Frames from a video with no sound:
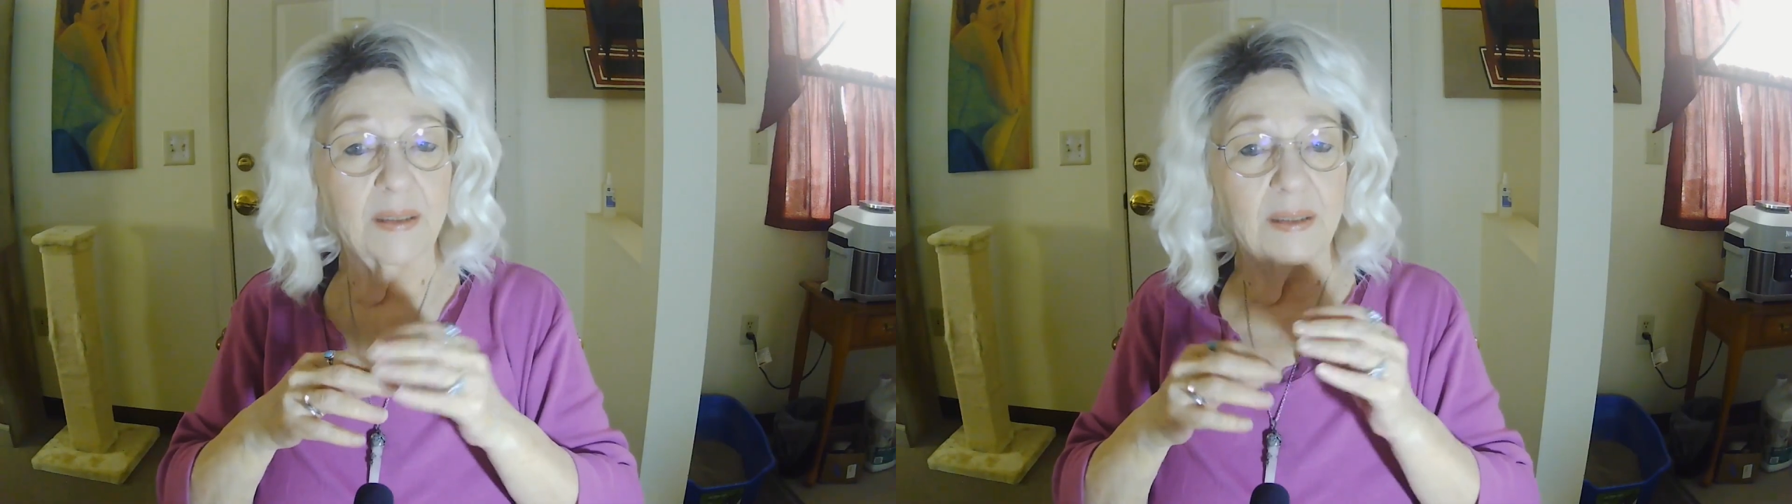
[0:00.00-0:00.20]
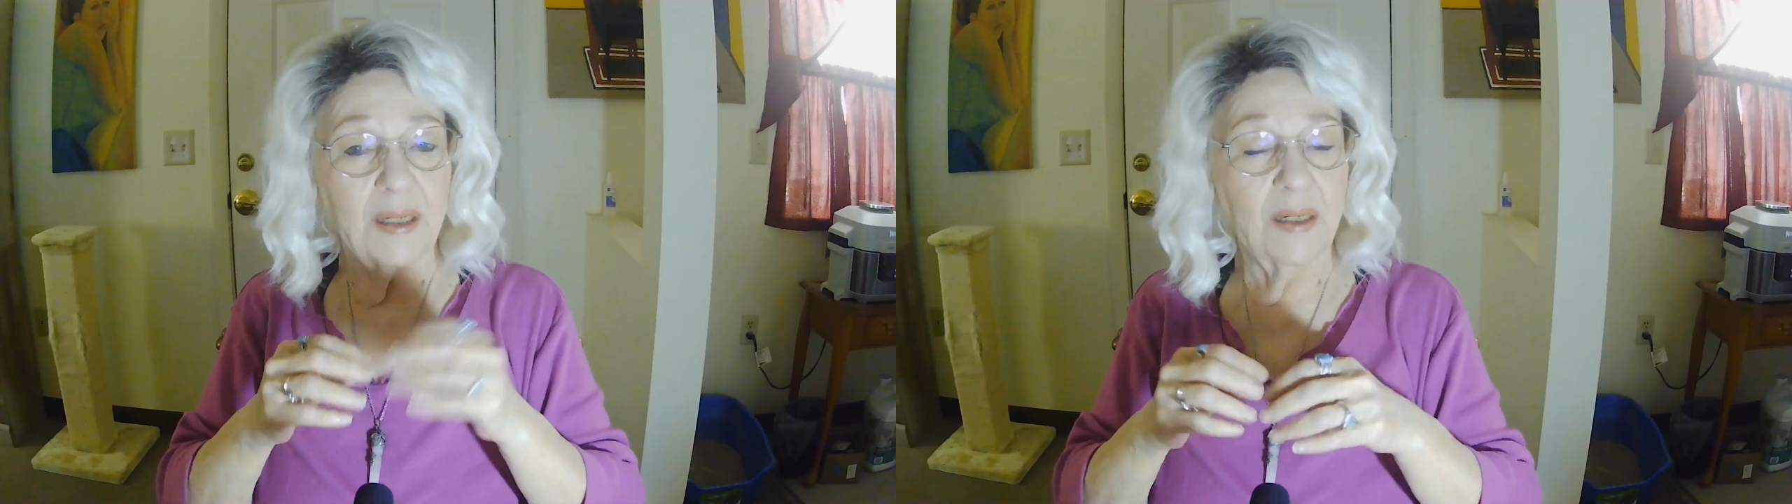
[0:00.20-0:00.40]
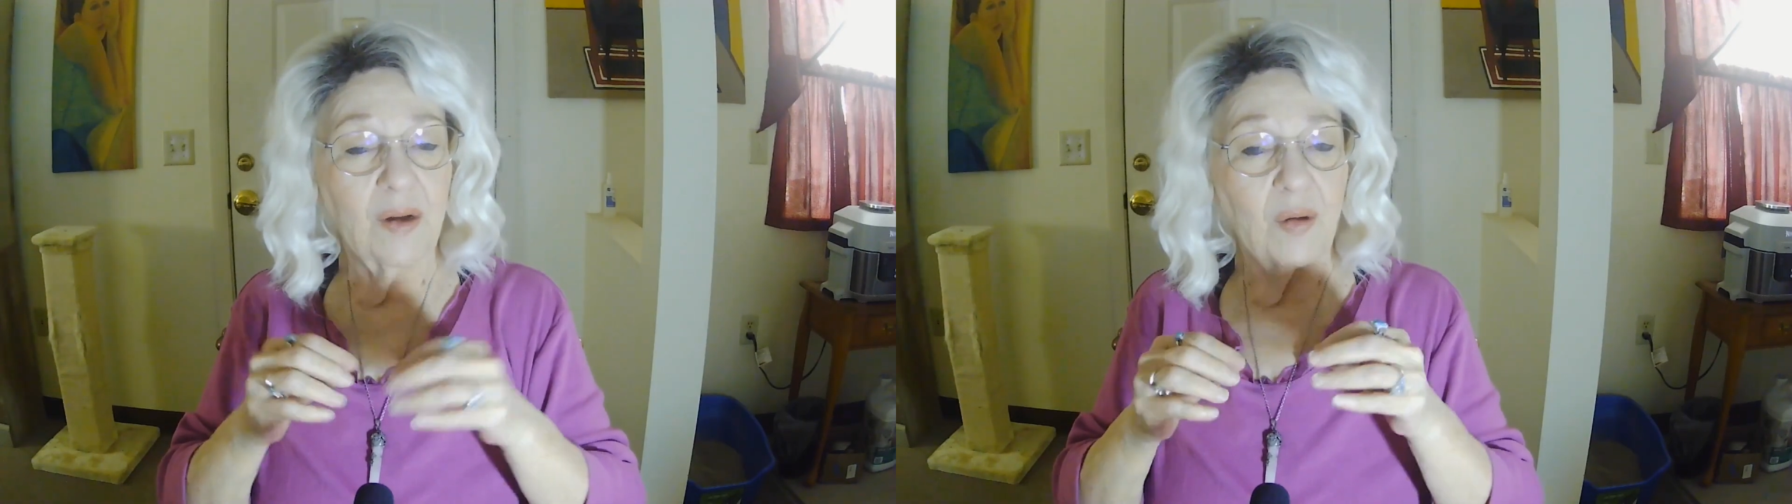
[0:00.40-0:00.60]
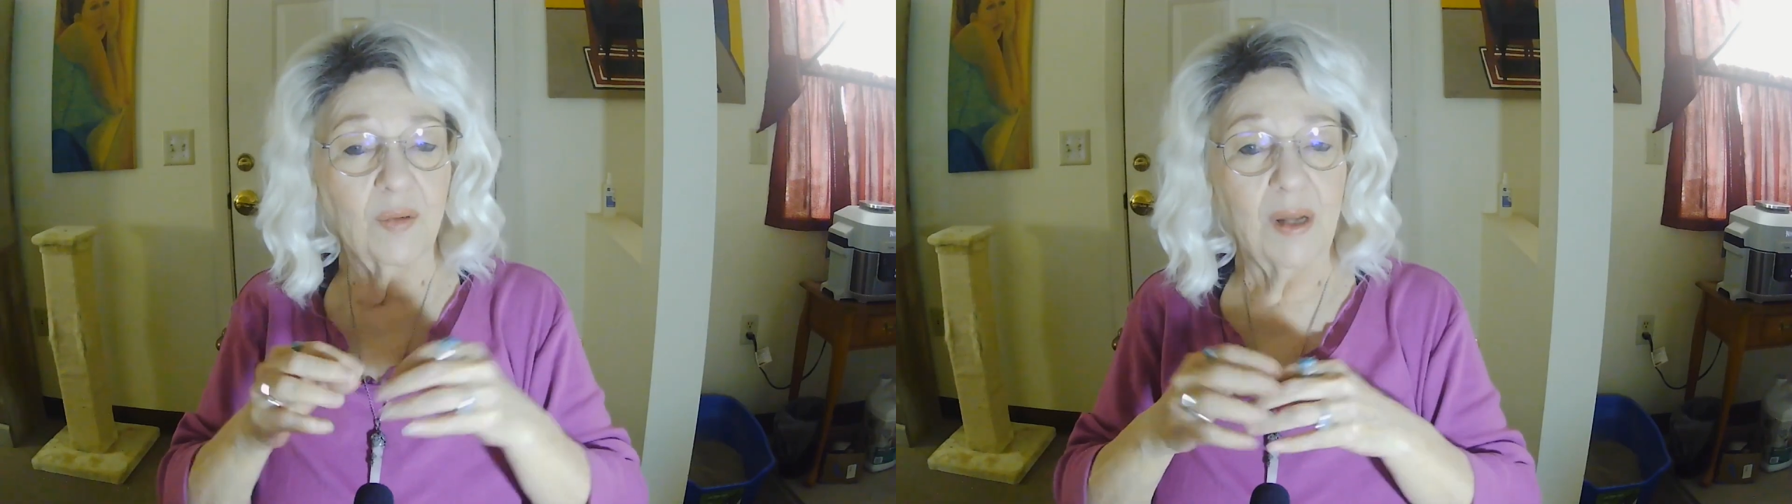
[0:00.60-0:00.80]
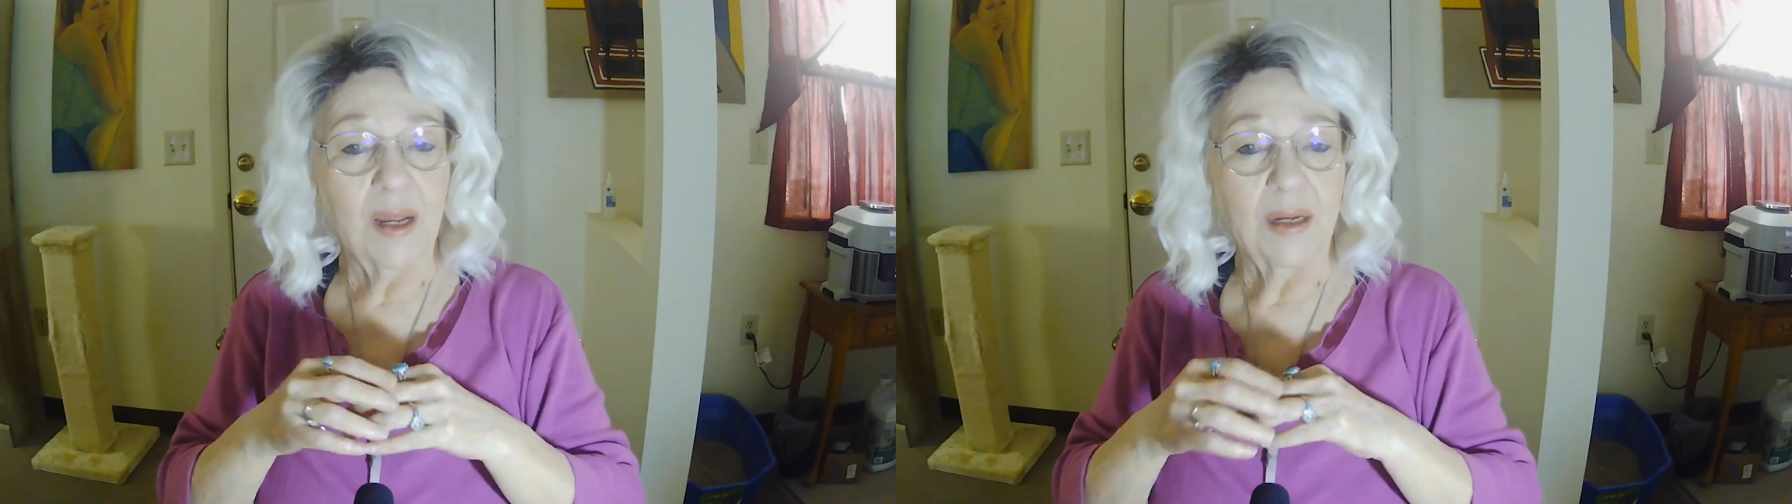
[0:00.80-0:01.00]
not a whole
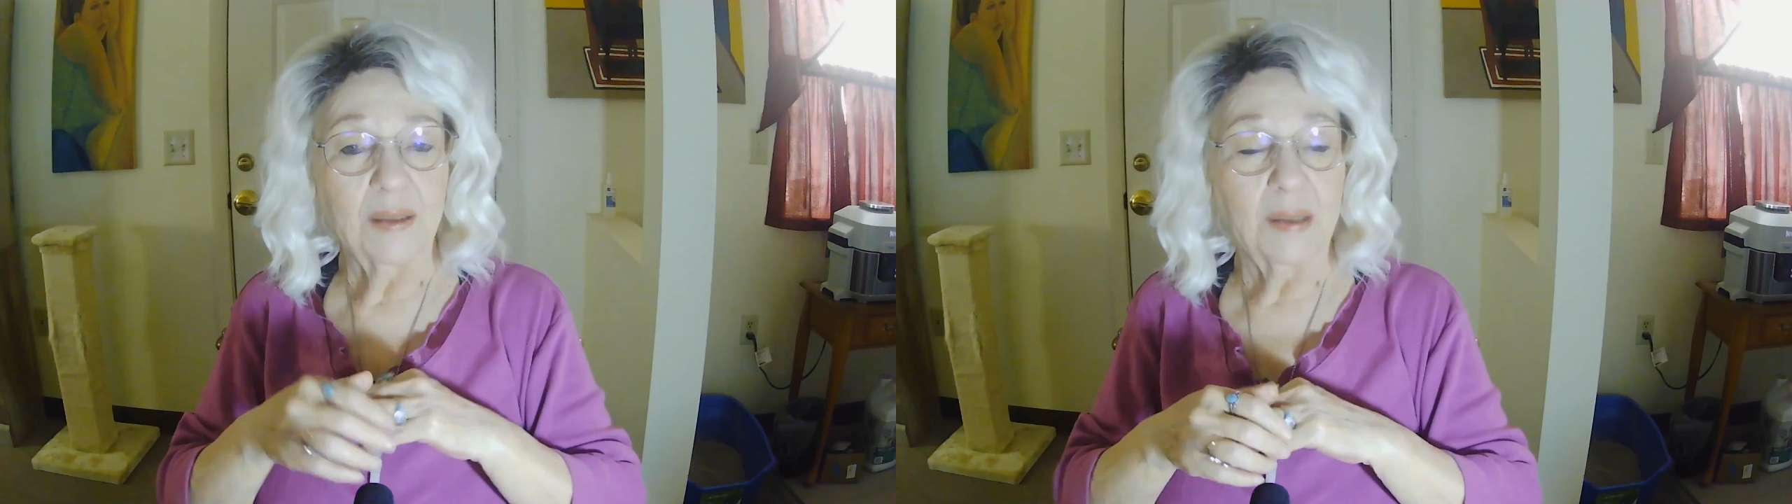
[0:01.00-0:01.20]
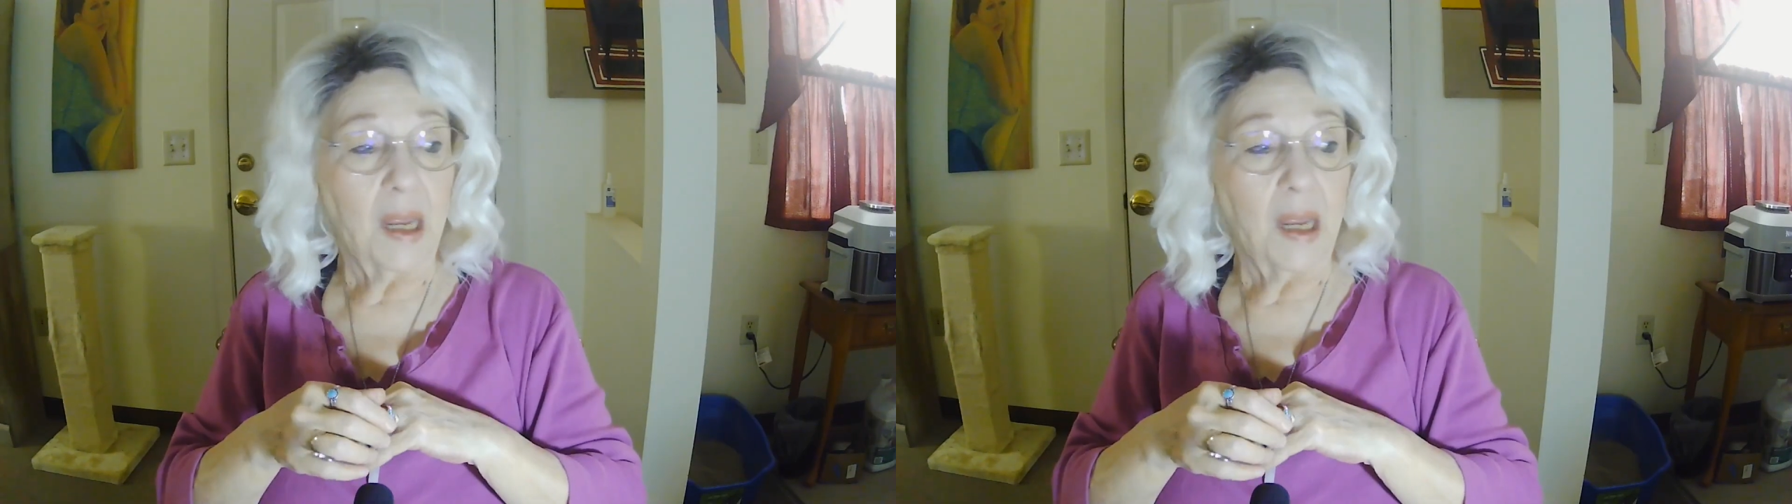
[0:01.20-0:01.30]
lot,